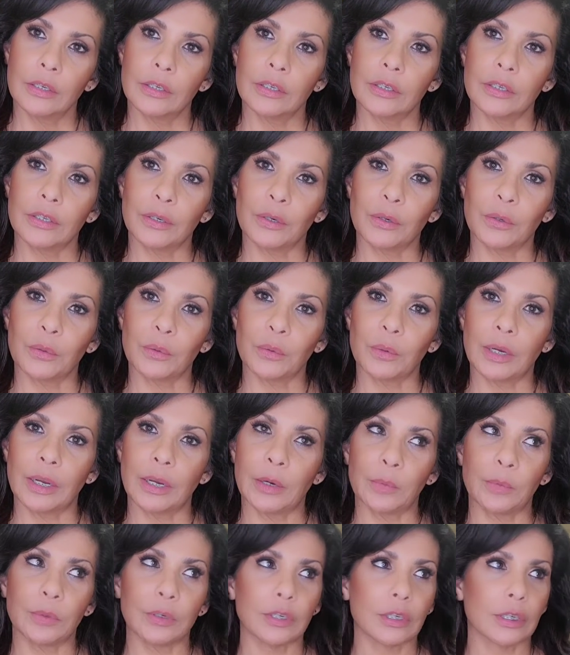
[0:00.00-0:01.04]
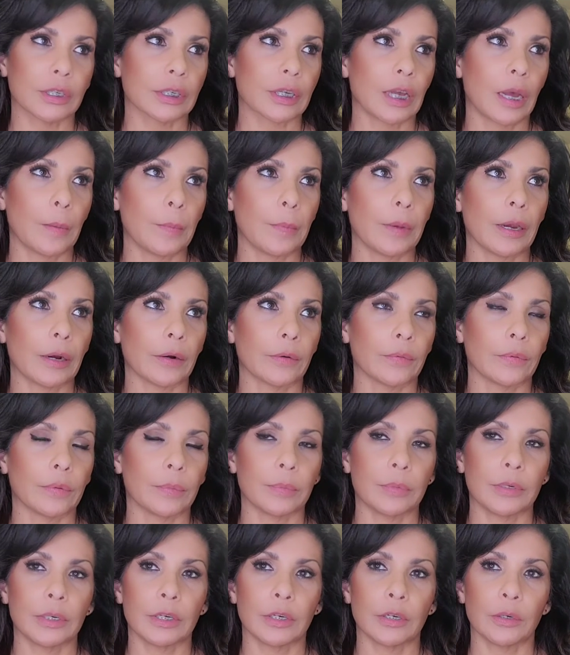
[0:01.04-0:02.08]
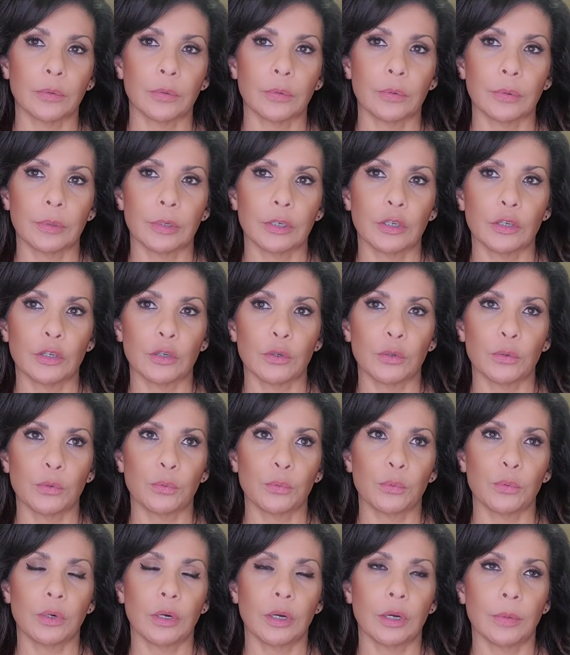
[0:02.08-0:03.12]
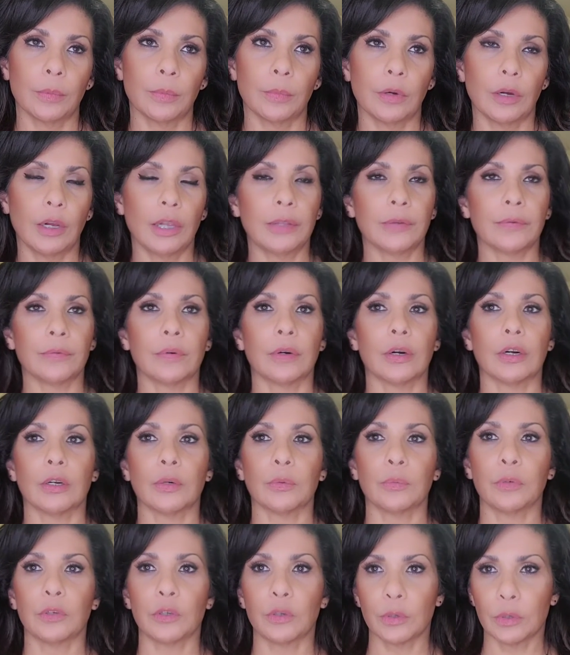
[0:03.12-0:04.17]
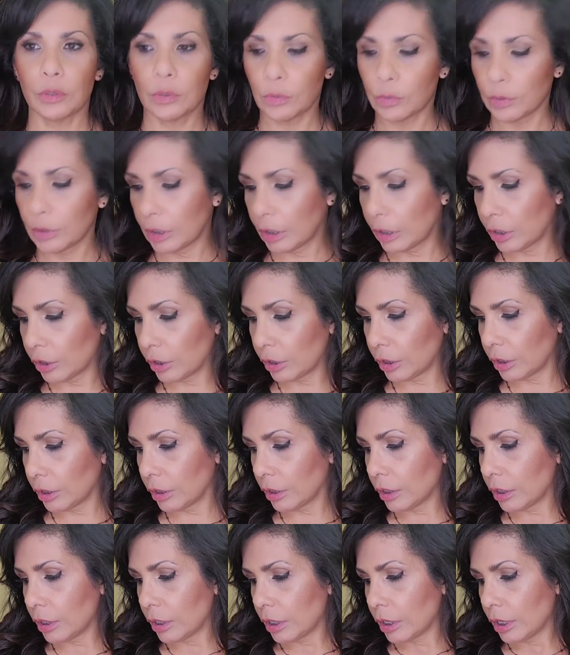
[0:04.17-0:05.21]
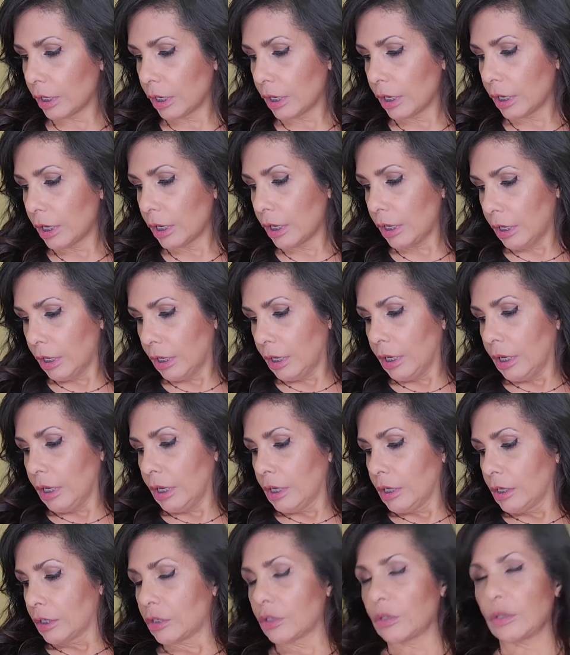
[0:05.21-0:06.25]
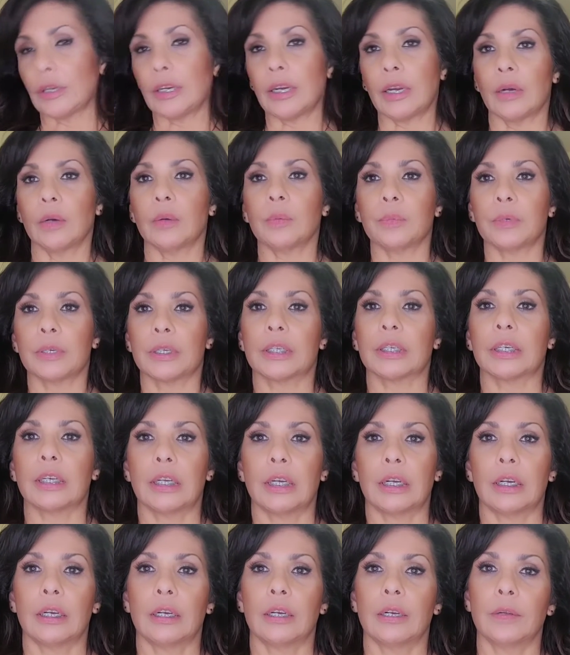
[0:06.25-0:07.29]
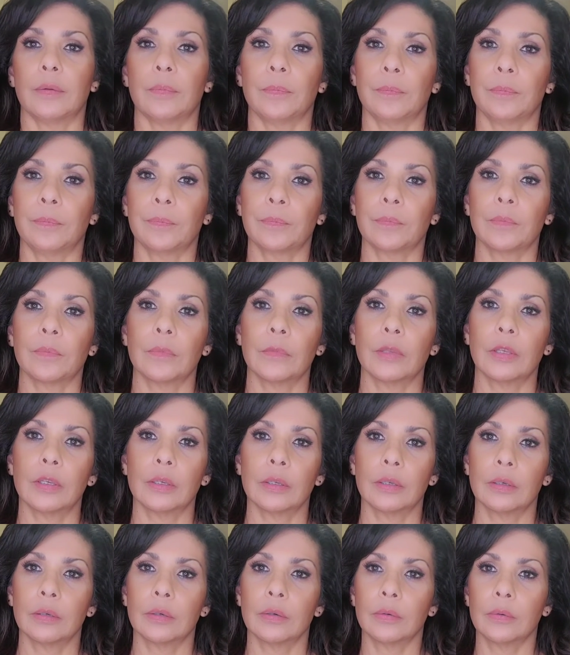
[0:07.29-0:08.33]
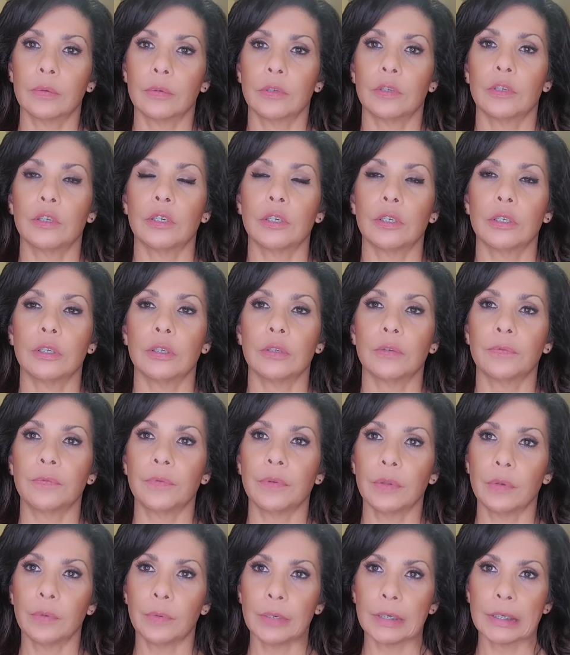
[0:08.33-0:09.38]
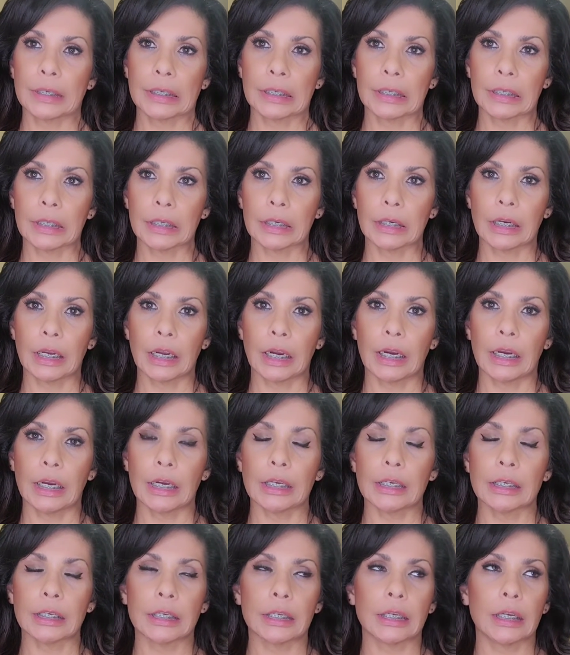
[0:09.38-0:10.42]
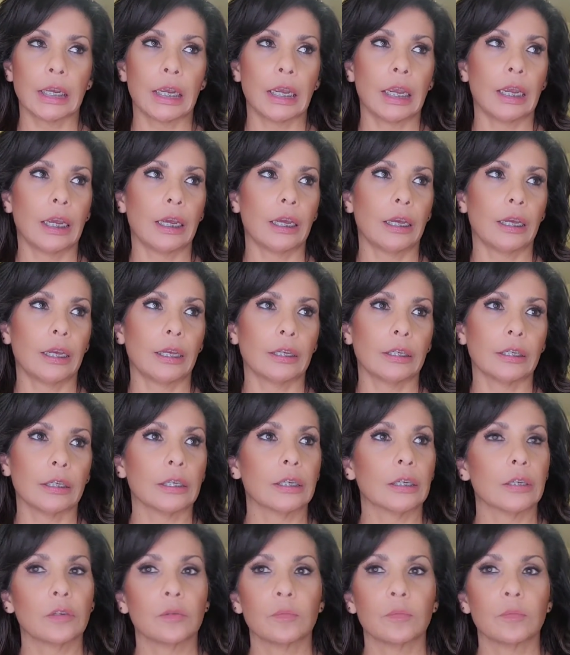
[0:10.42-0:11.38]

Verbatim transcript: so and we just got back from dinner we went to um, Olive Garden which was really good so now I'm just gonna um, chill for the rest of the night and